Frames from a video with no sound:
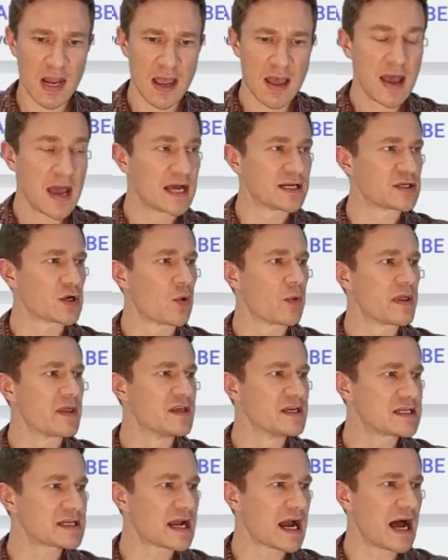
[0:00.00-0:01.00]
And so
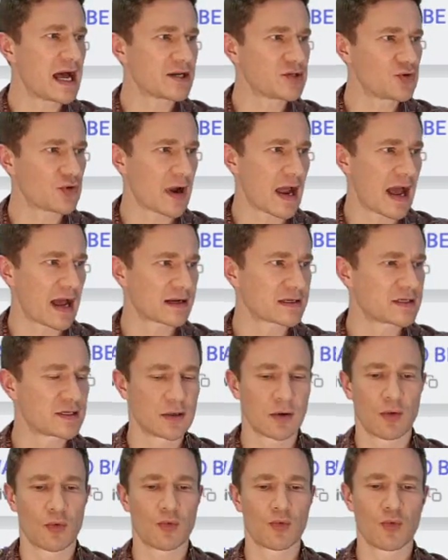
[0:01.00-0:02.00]
this contract
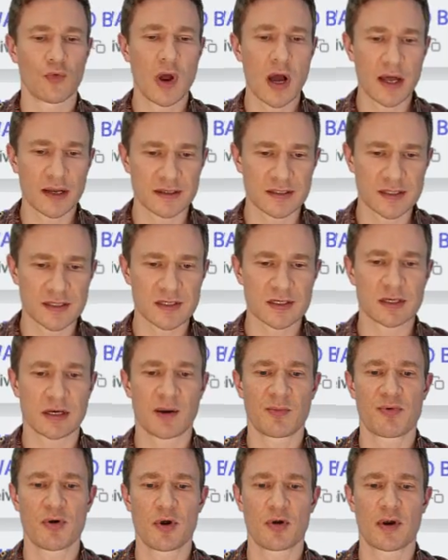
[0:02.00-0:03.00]
runs
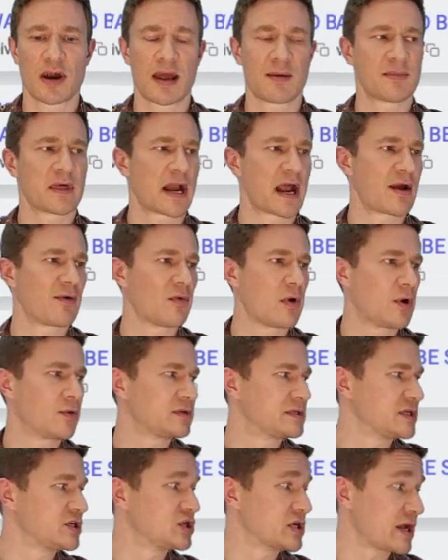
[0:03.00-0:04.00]
a program that I
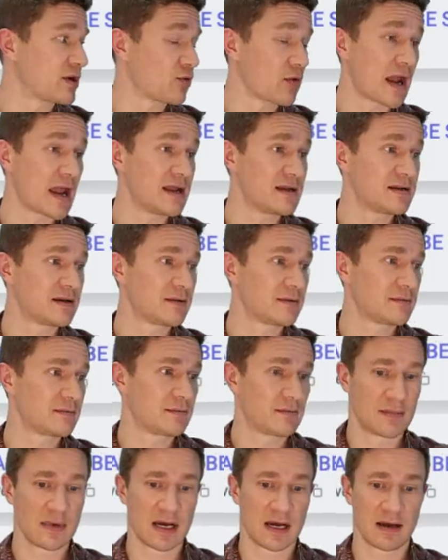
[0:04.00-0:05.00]
wrote to generate,
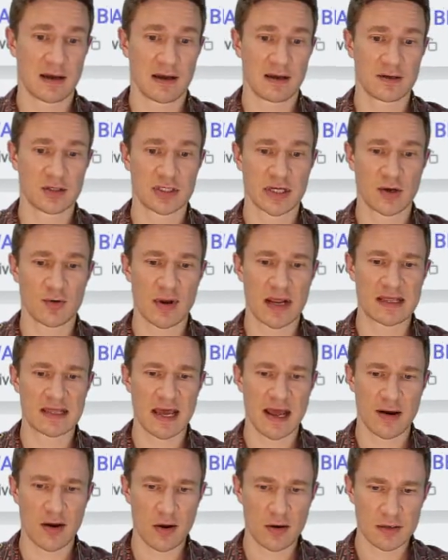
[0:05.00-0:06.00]
uh, generate
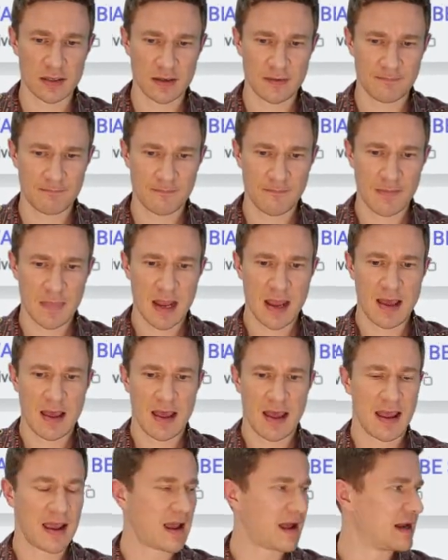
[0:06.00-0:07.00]
that art,
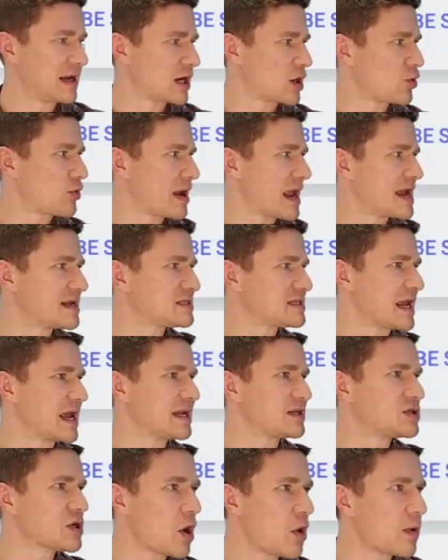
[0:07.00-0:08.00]
and it creates
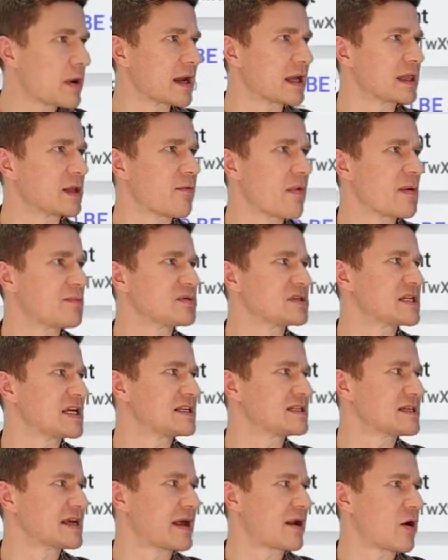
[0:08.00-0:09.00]
a token that
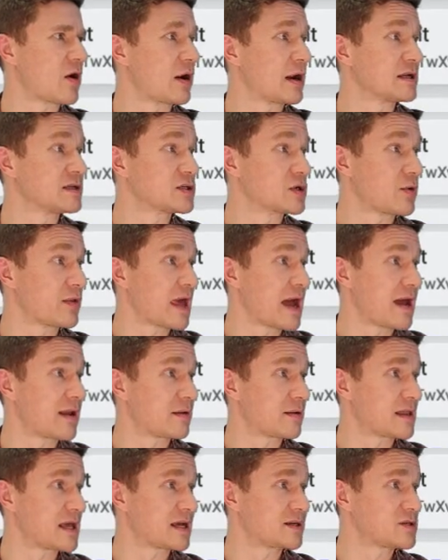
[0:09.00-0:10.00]
represents that art. And so
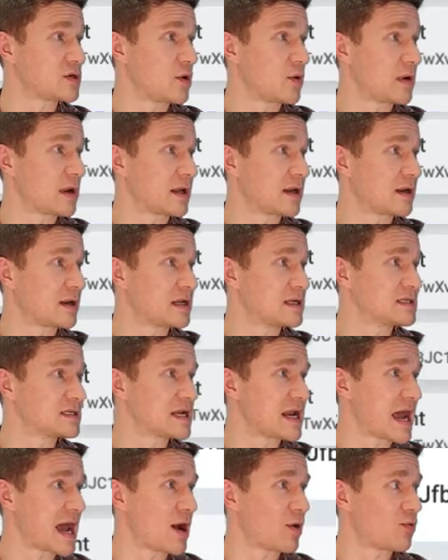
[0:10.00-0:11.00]
that, that token is
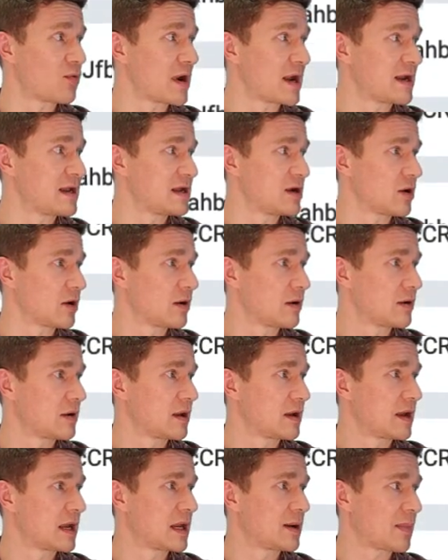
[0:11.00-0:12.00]
now right here
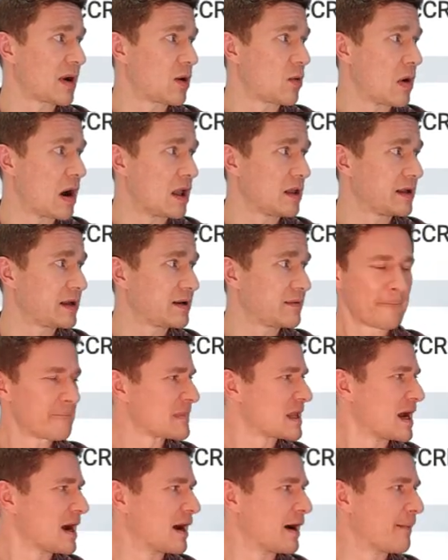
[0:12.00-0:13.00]
in my wallet,
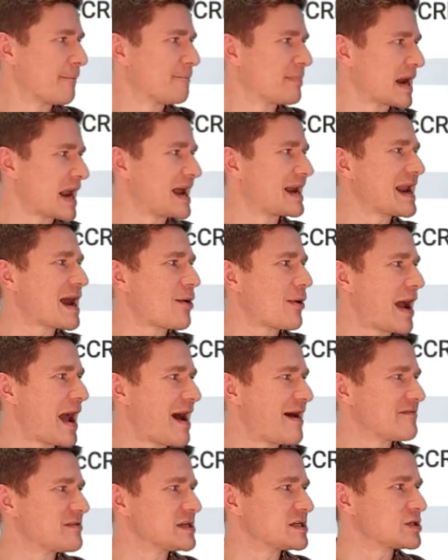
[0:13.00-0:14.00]
um, but I now
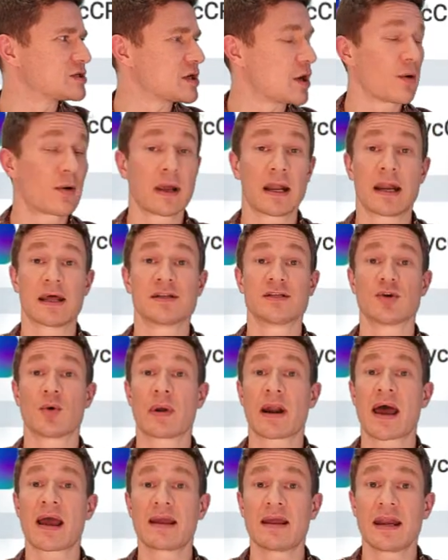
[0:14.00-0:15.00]
have this token. And so
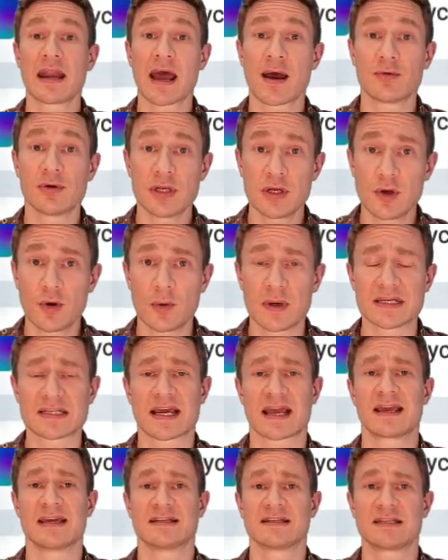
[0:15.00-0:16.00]
what I can now do is
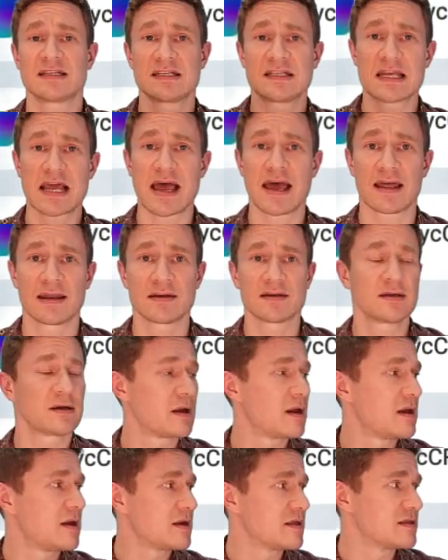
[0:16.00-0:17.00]
I can send
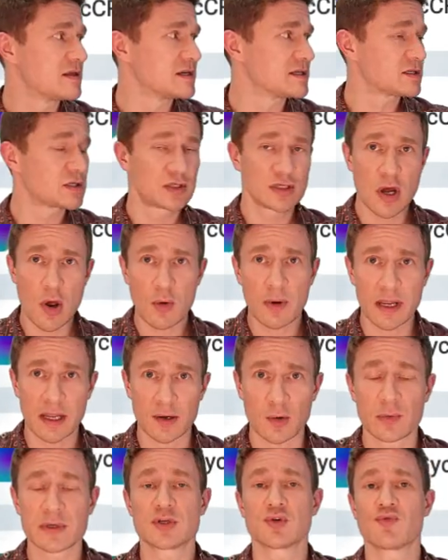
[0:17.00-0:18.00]
this
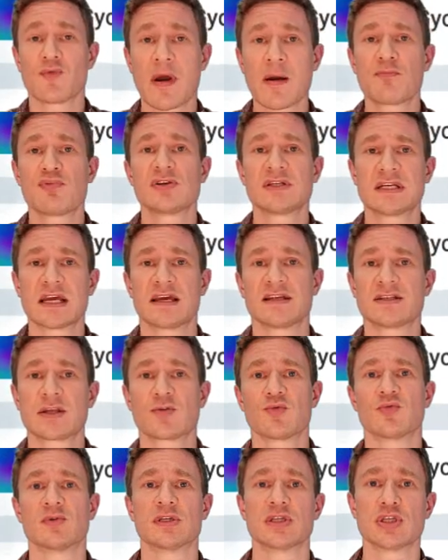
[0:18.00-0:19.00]
token, which represents
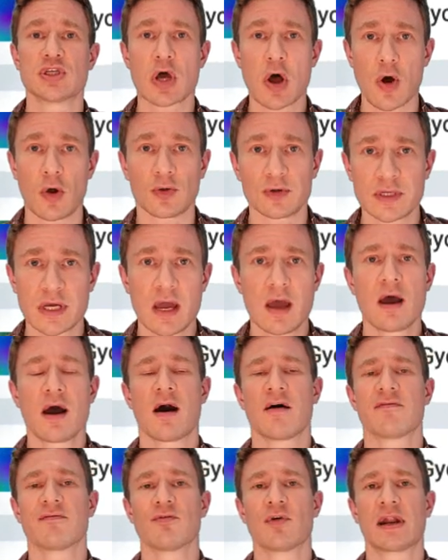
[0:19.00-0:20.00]
the result
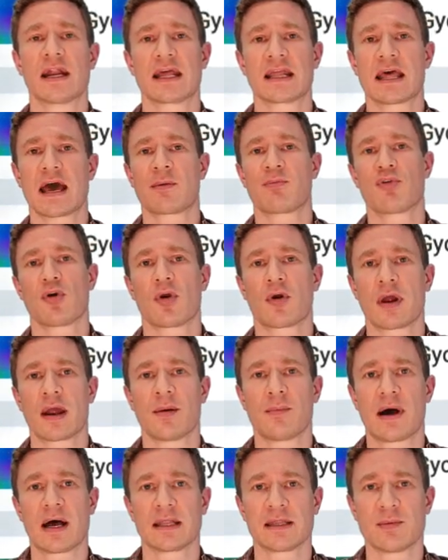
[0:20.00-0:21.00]
of running that
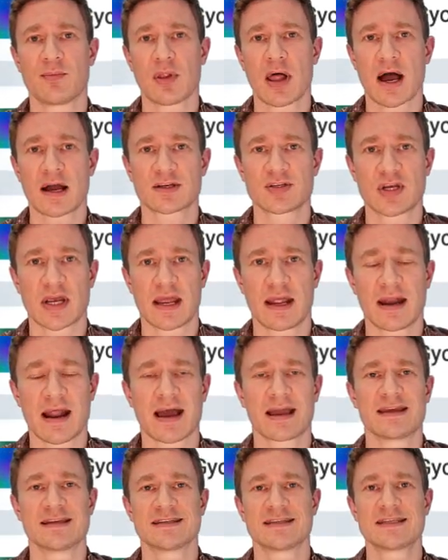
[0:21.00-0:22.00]
program on the blockchain,
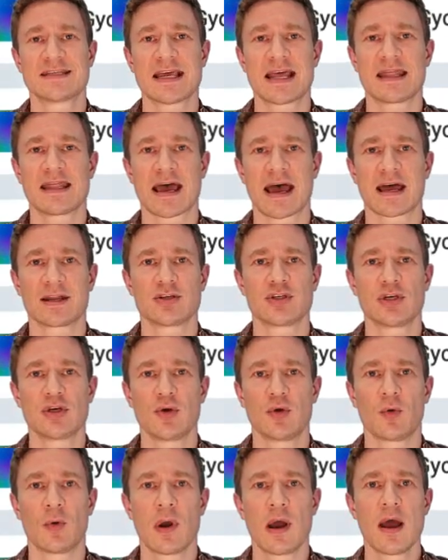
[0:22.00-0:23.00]
I can send that
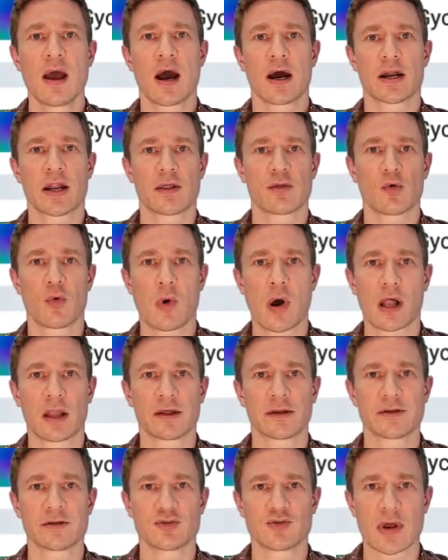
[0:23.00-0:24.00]
to another
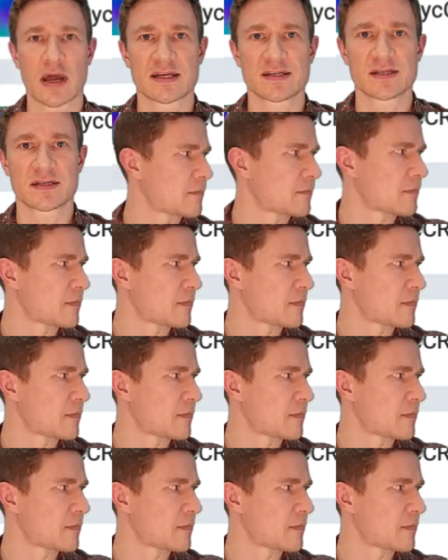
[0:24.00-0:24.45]
wallet address.